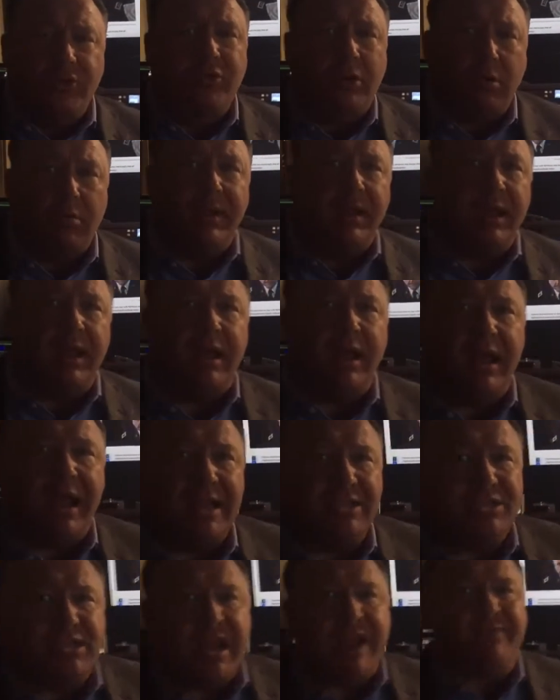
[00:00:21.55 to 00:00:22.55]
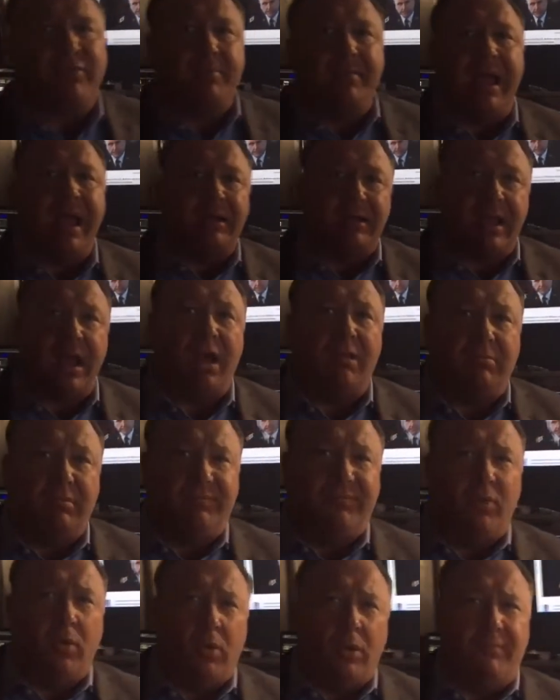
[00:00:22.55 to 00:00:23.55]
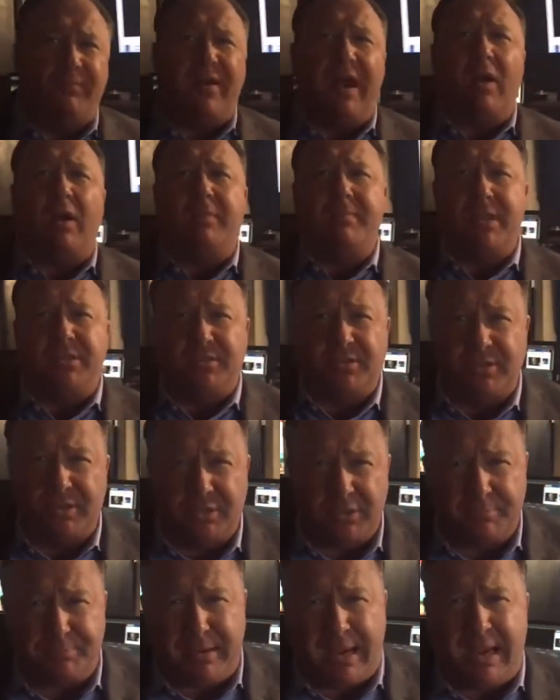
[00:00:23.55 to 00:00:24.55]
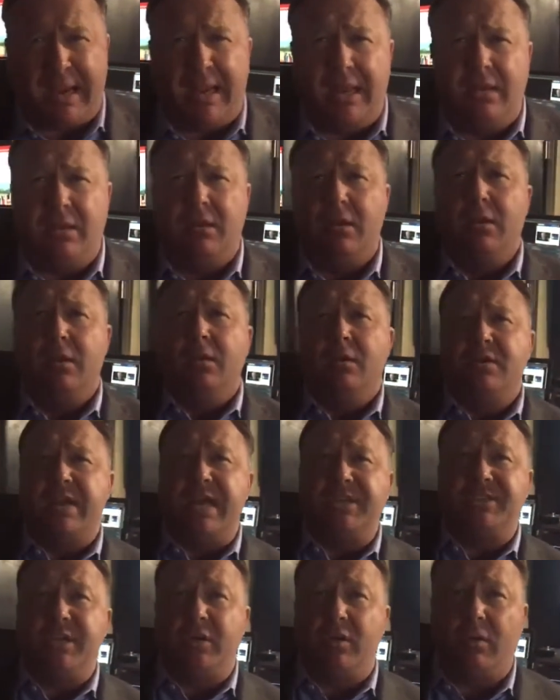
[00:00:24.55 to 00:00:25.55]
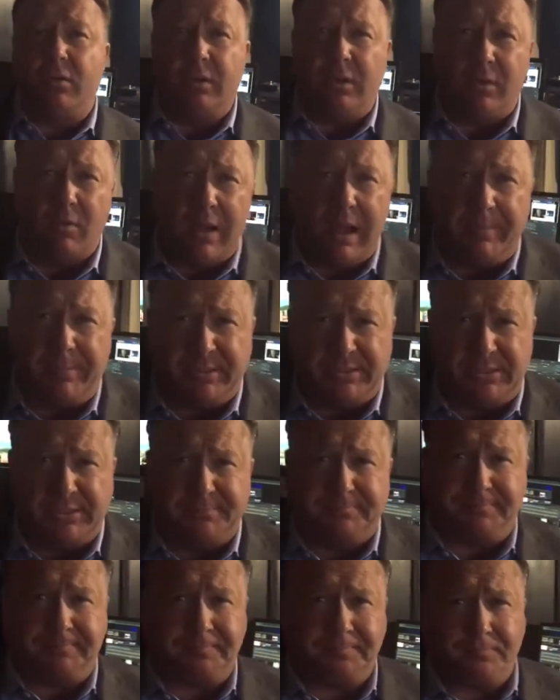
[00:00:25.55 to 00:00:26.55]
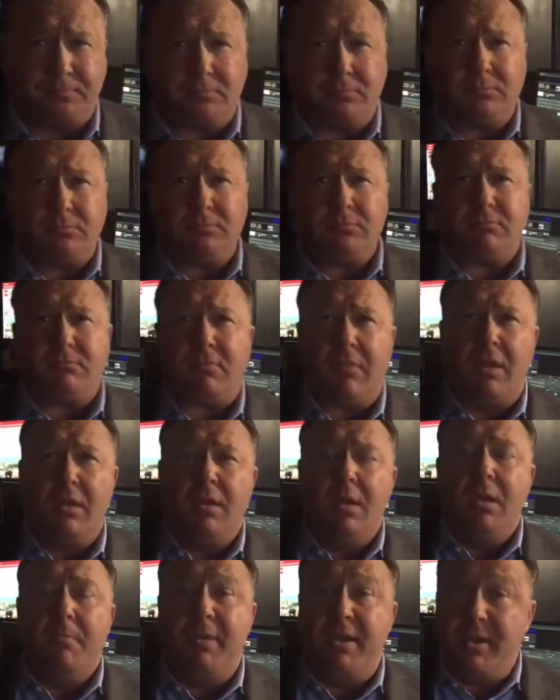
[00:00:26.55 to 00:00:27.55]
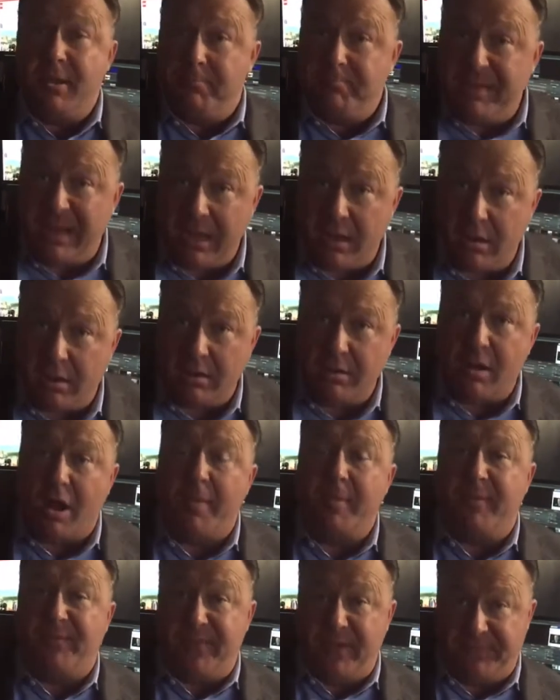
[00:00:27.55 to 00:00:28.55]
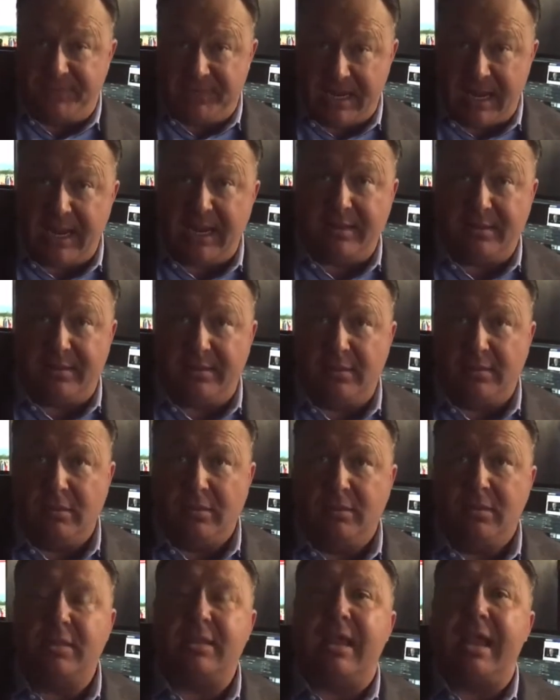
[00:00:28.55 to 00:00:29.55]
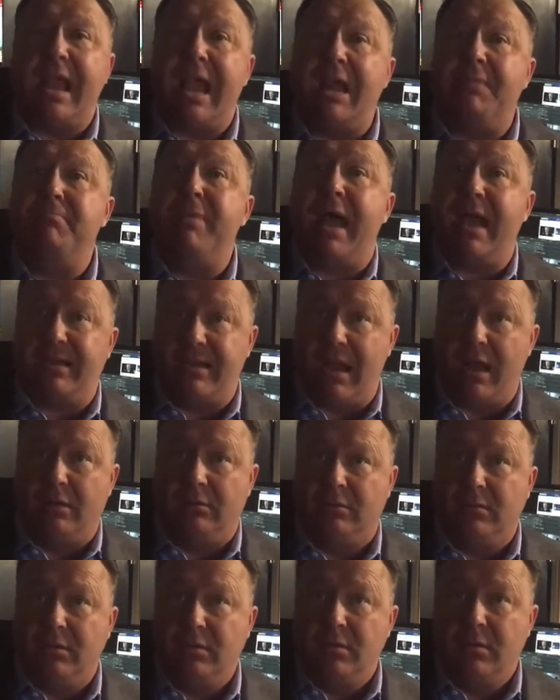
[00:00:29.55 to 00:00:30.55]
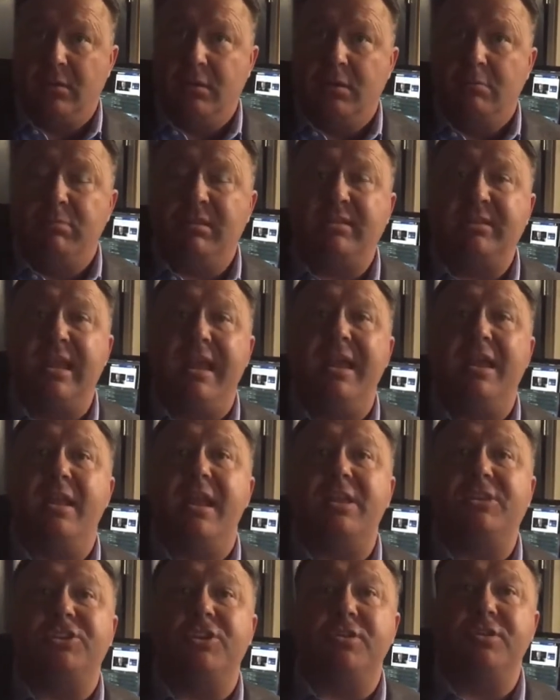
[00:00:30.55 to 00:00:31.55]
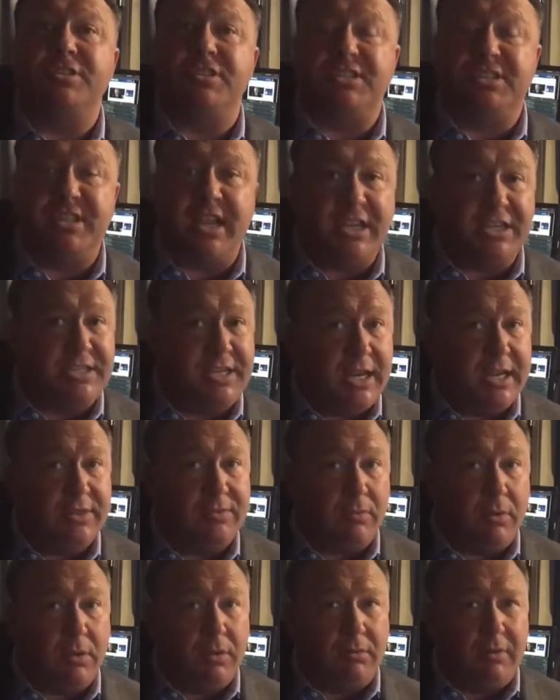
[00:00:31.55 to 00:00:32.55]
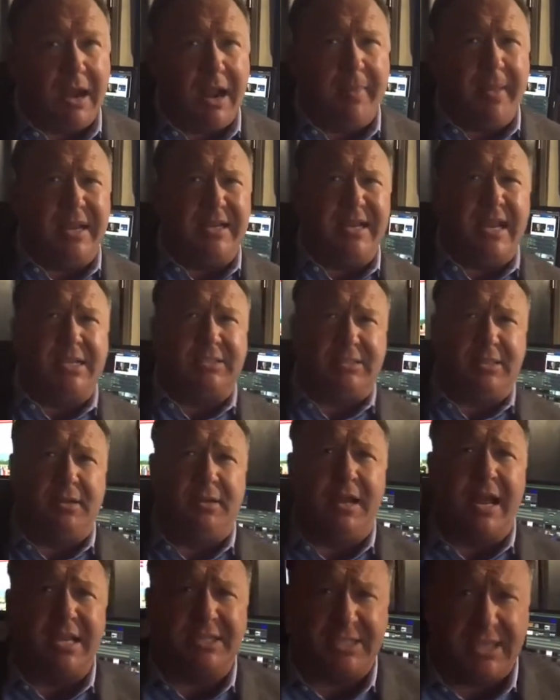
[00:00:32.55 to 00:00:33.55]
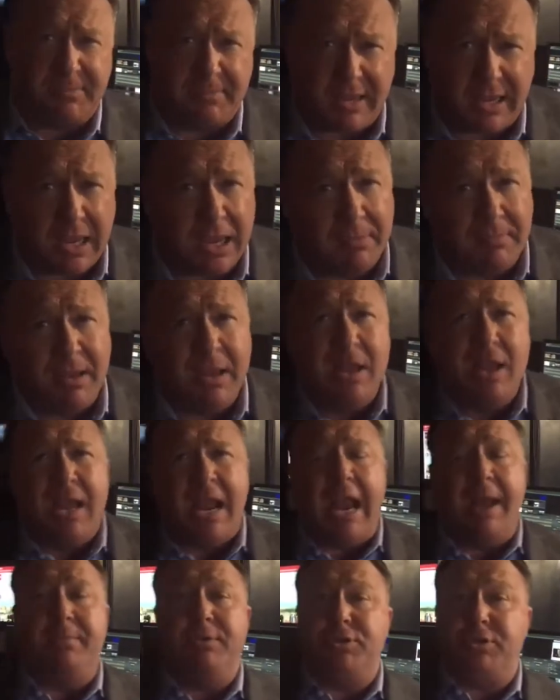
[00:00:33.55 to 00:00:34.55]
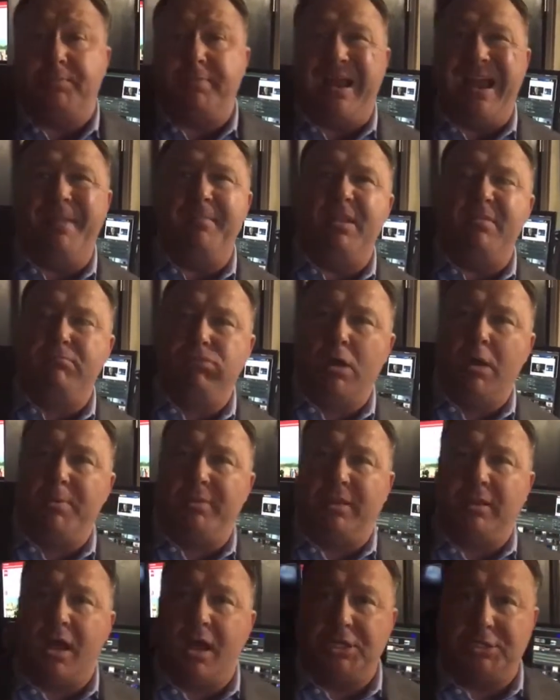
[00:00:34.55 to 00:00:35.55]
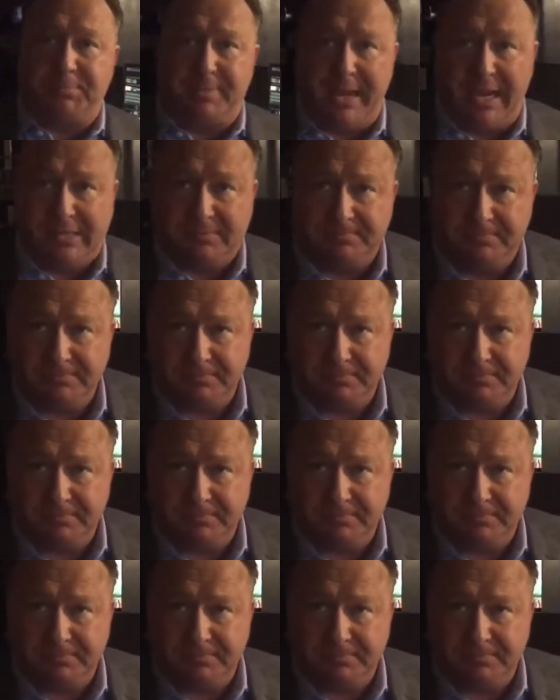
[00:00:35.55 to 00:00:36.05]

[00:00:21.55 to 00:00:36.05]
Korea has never backed down before, firing missiles at Japan, testing nuclear weapons. But it appeared on the 15th that they had backed down. But then, as soon as the 16th rolled around, they tested an ICBM aimed at Japan, but it blew up on the launch pad.